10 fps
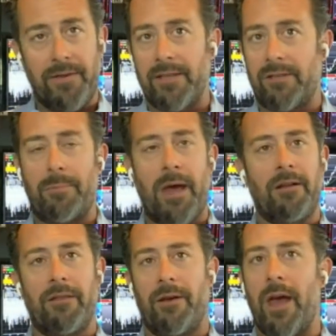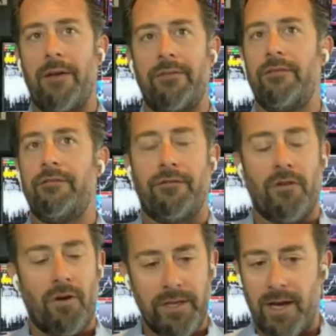Right, that's a battle that we haven't even
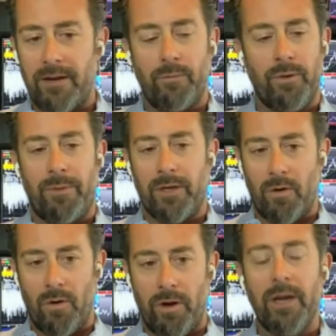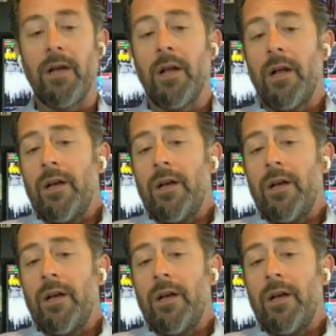fought yet with Bitcoin.